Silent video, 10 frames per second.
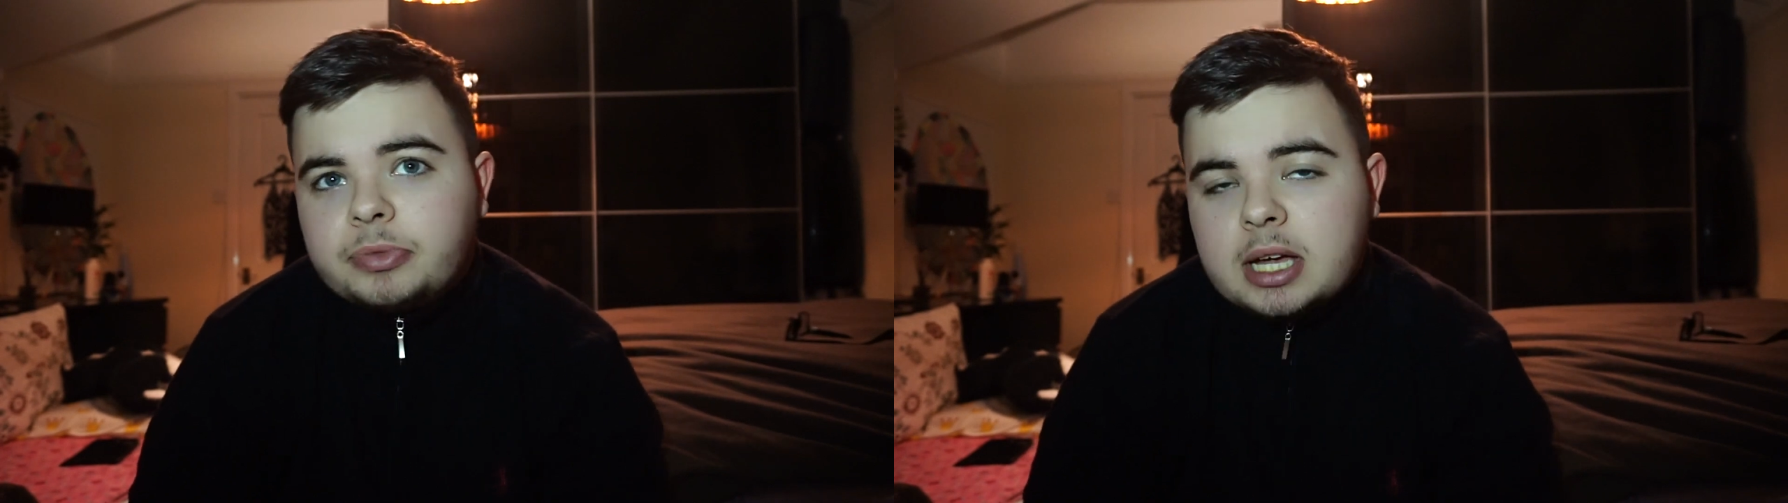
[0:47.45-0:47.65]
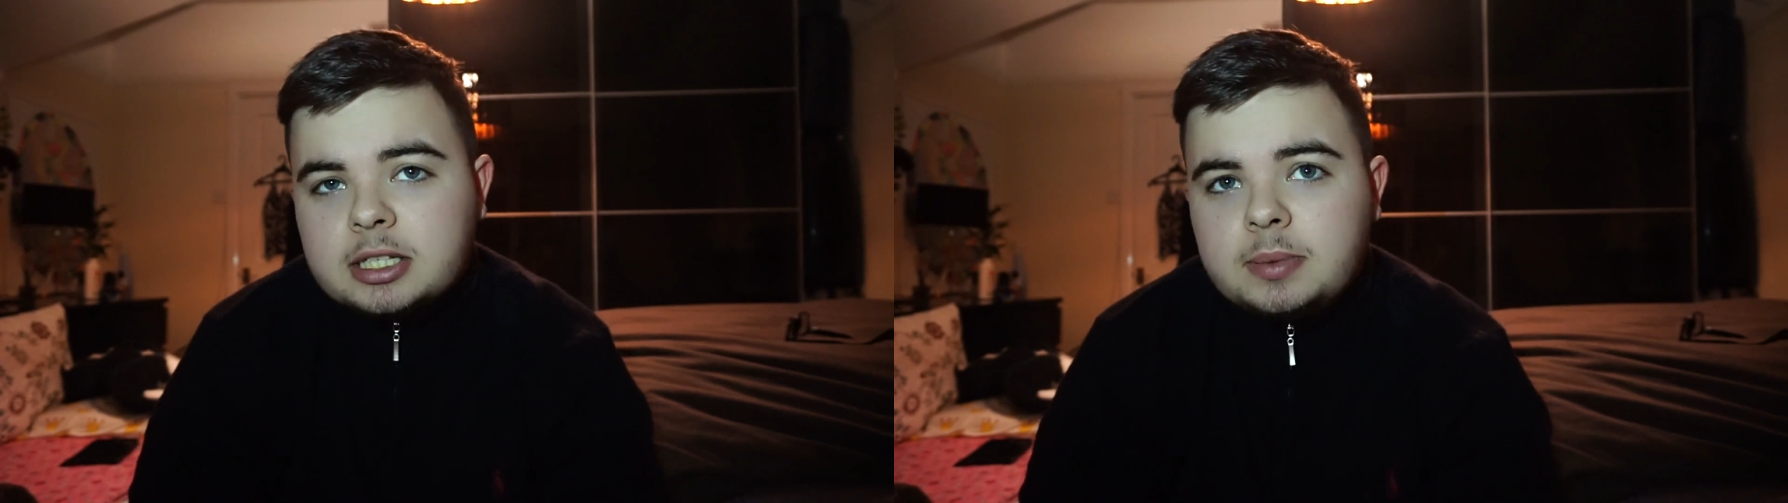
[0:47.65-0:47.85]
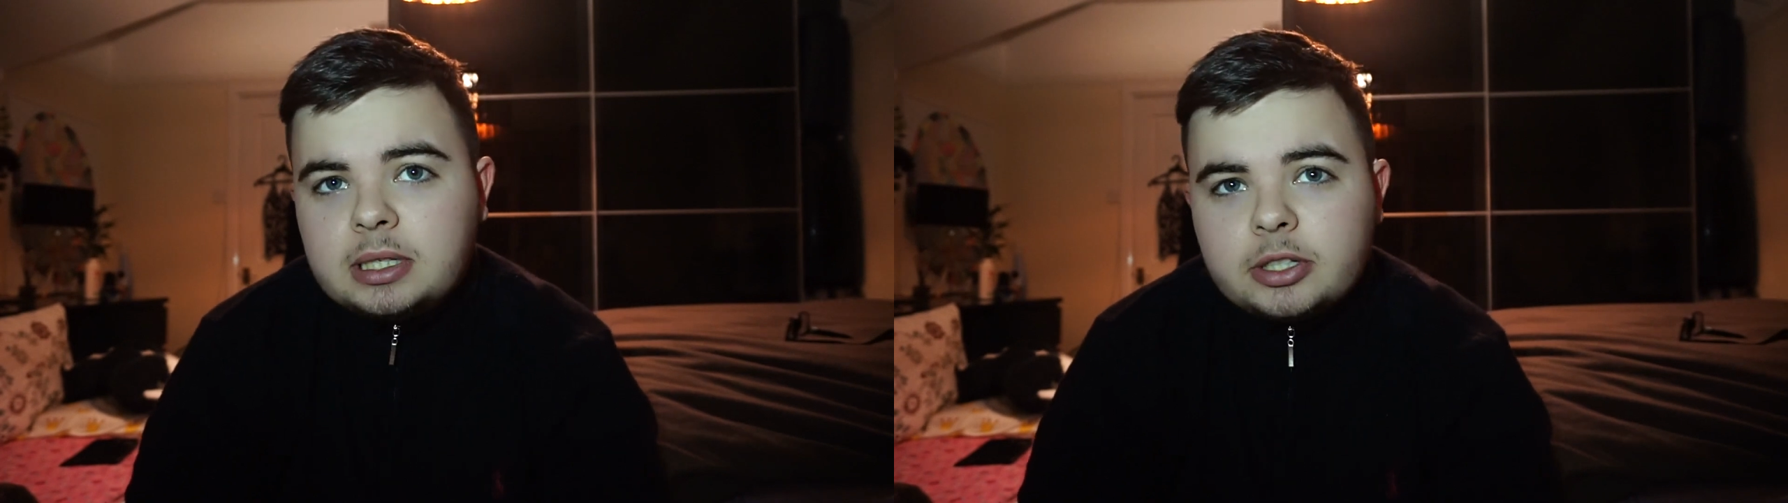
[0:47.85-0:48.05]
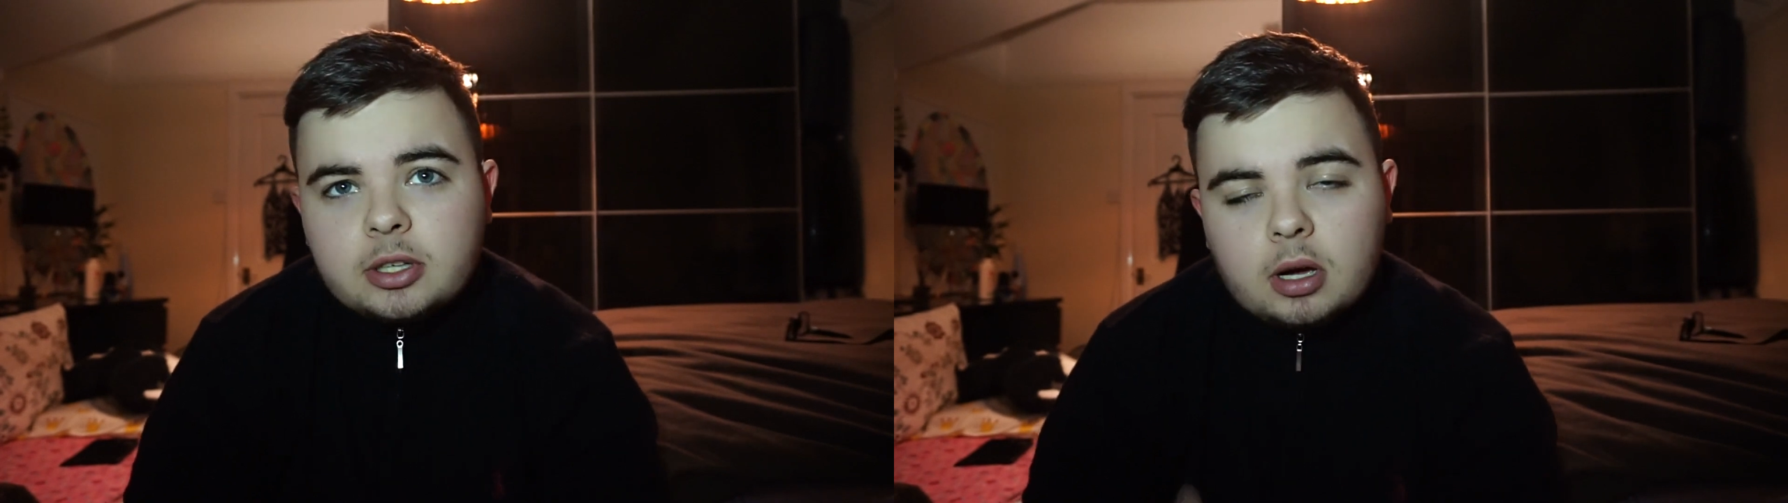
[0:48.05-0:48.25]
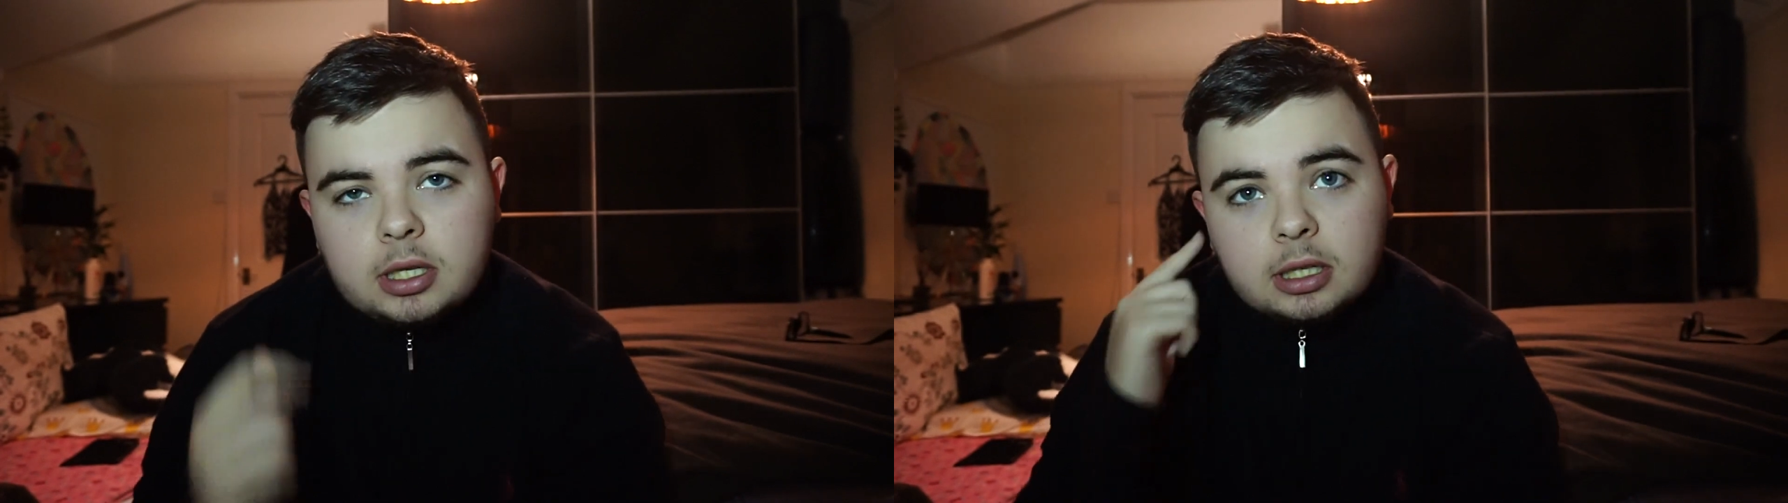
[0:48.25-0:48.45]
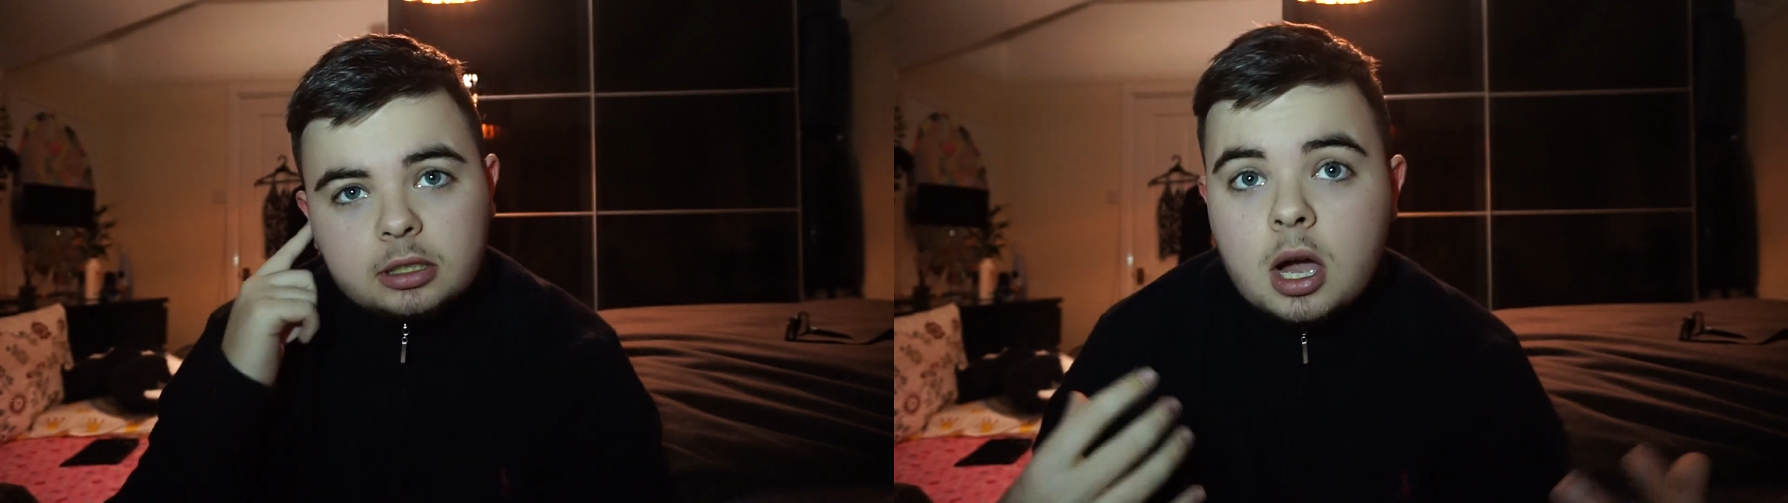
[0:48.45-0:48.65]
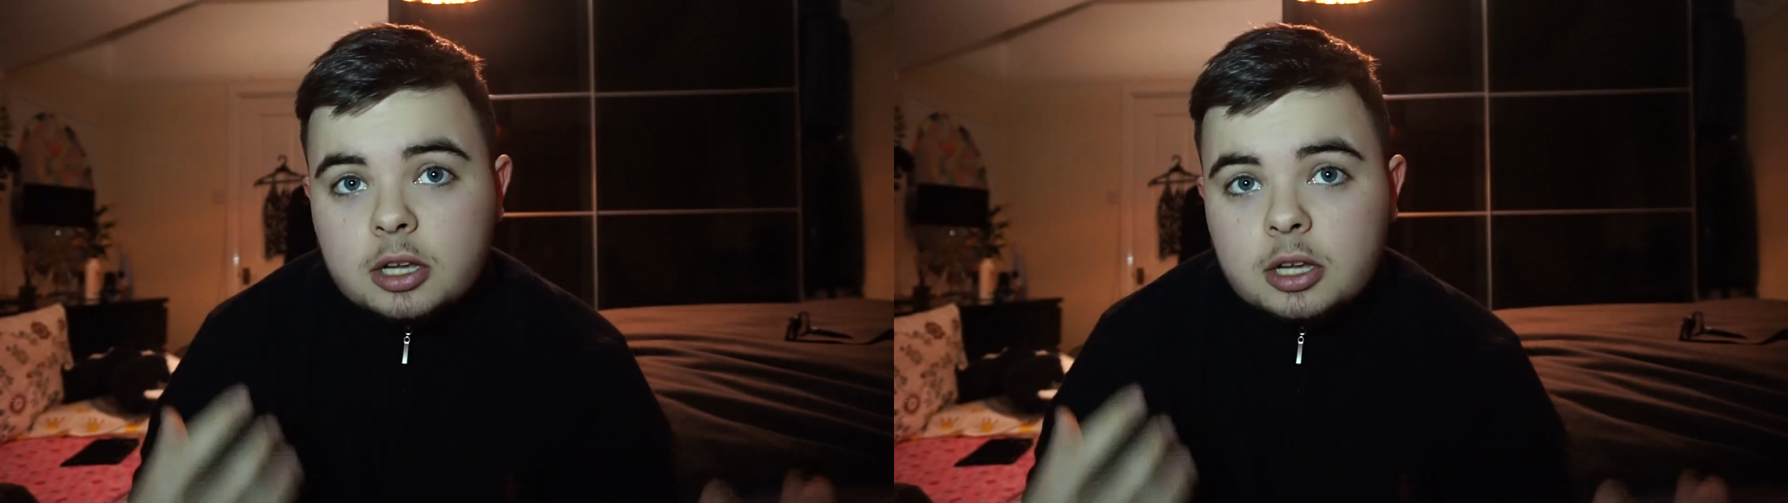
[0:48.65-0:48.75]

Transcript: That's to be decided.